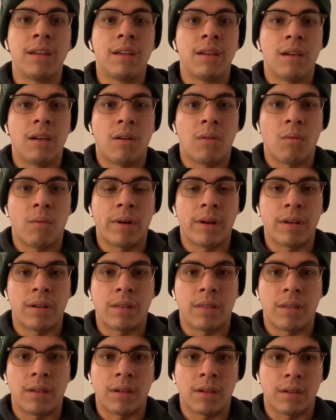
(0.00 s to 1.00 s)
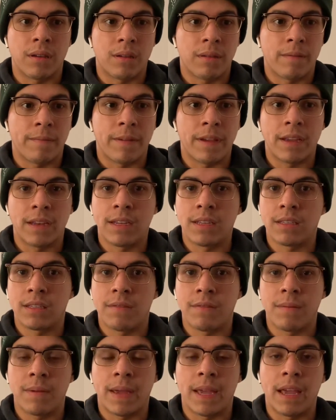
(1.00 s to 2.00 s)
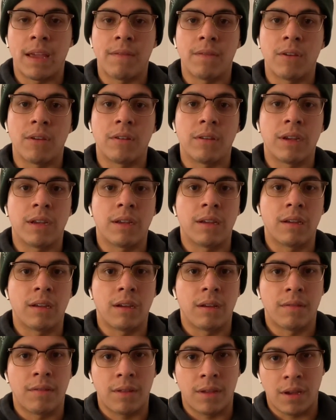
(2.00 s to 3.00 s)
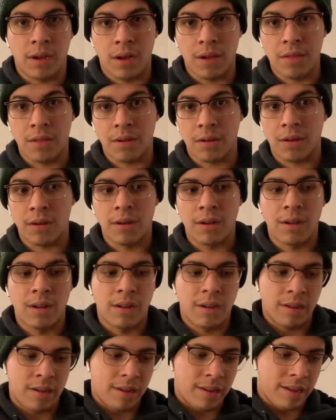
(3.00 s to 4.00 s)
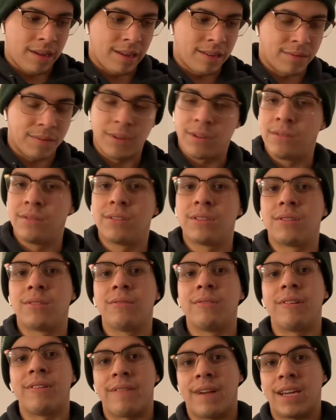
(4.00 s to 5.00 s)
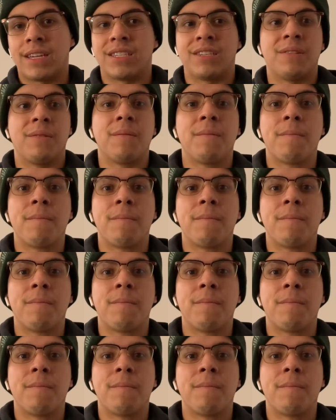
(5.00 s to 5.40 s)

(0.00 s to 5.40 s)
where the vagueness of the behavior of the other is reduced through interaction.